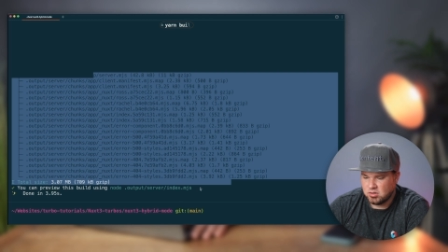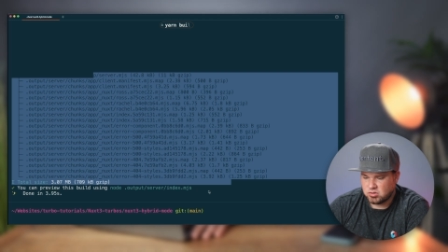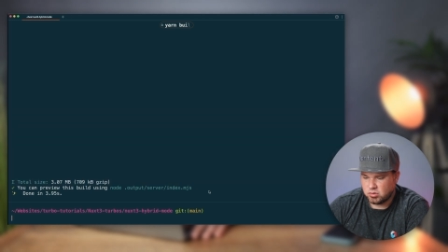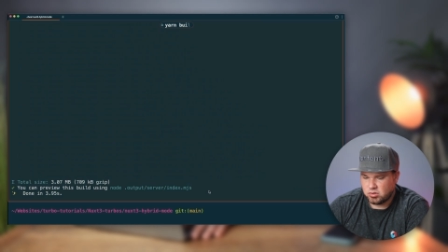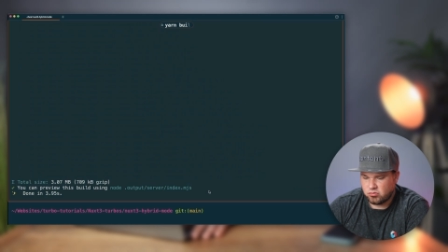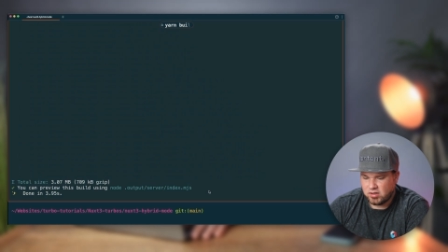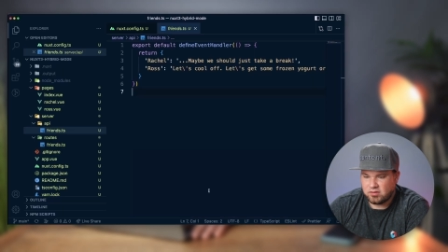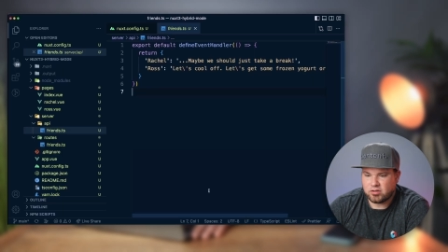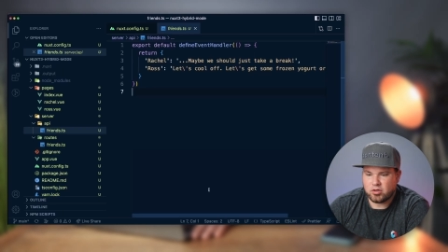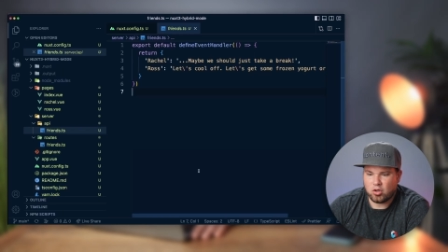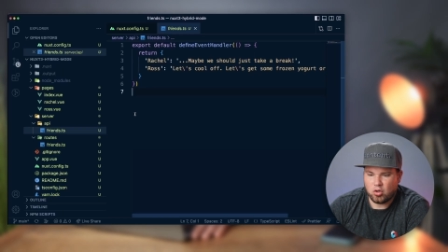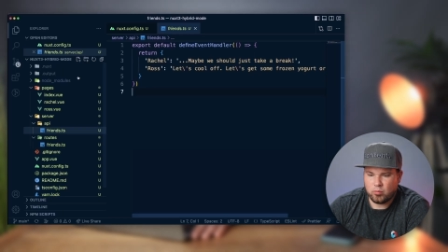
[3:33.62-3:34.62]
So it
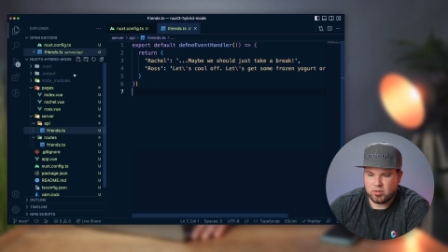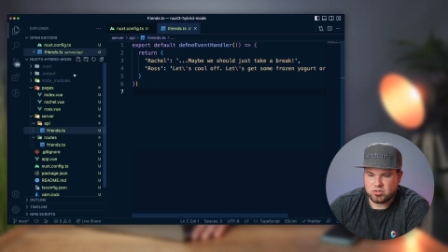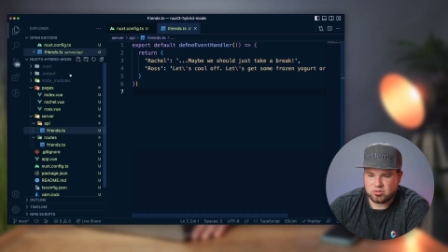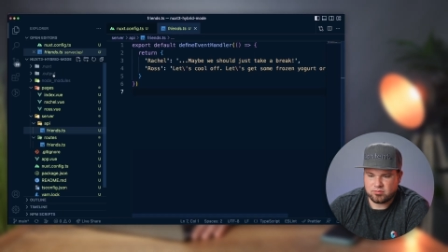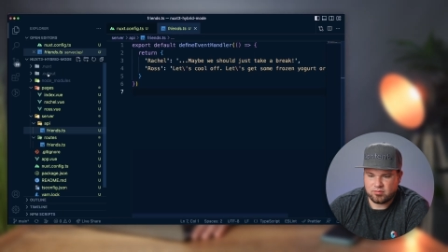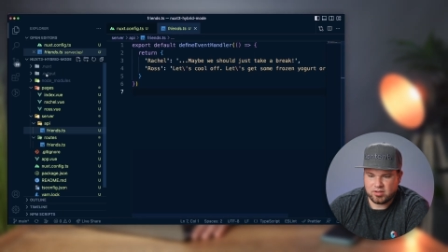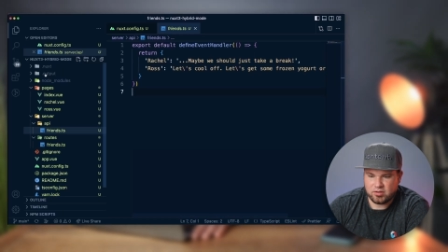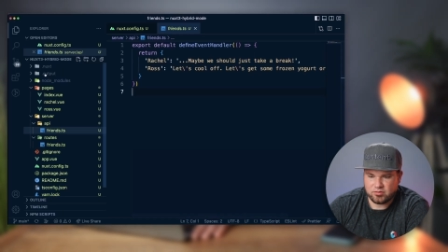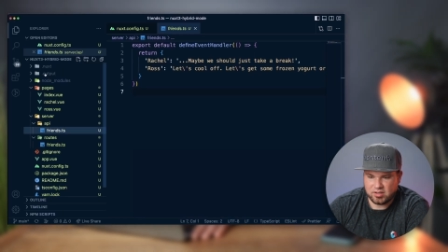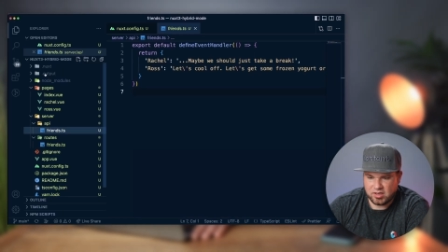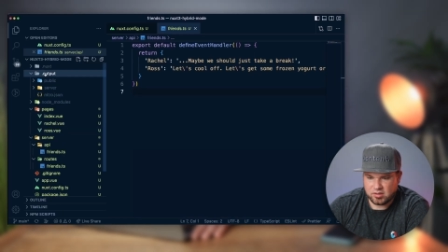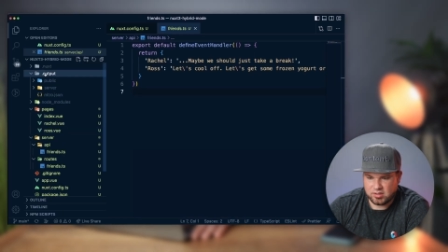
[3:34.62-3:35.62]
rendered a whole bunch of files
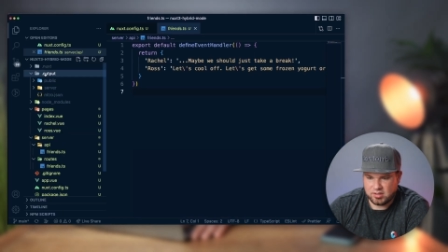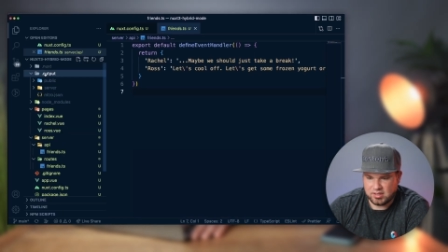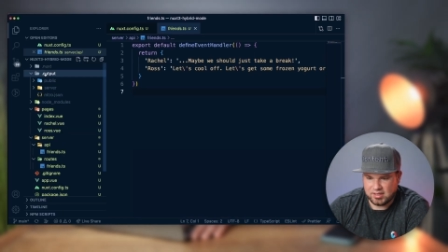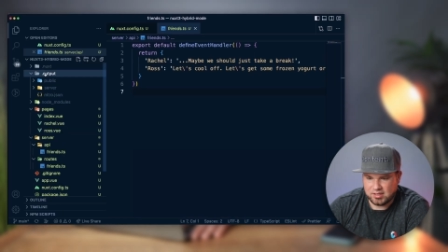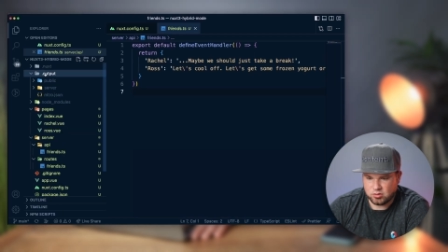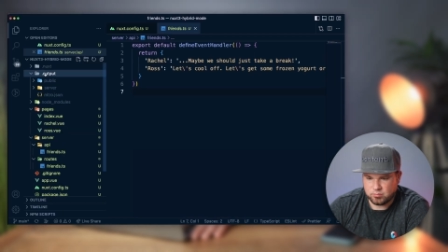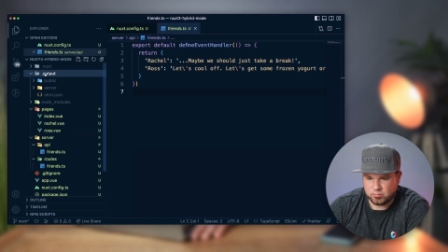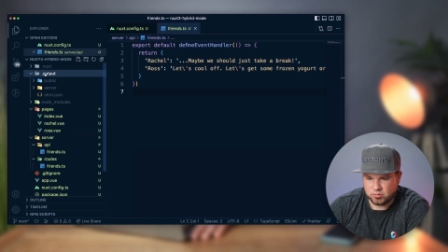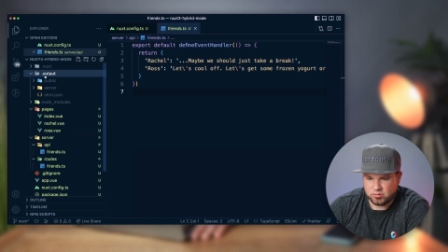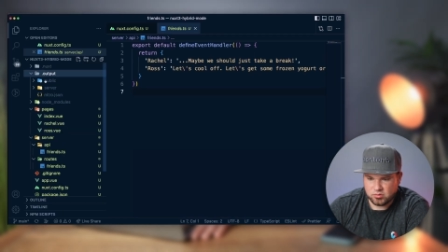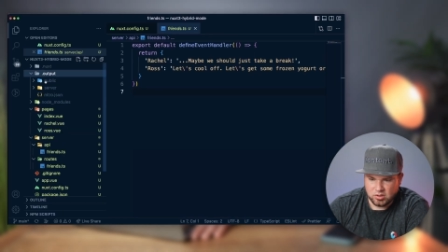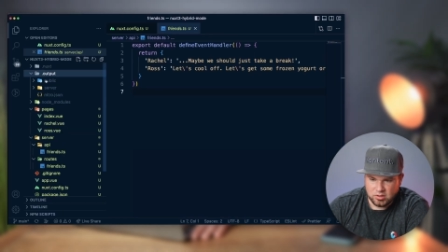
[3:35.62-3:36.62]
here in the
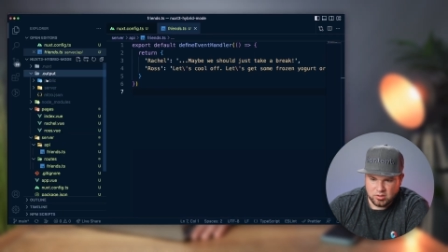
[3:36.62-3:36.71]
output.